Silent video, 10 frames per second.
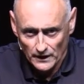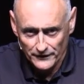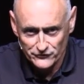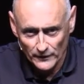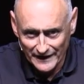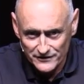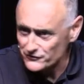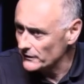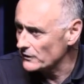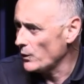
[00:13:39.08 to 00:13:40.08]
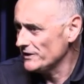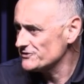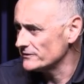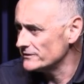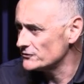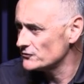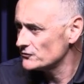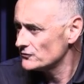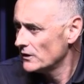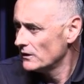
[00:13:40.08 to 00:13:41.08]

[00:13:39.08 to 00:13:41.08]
And so I ask you a question. Is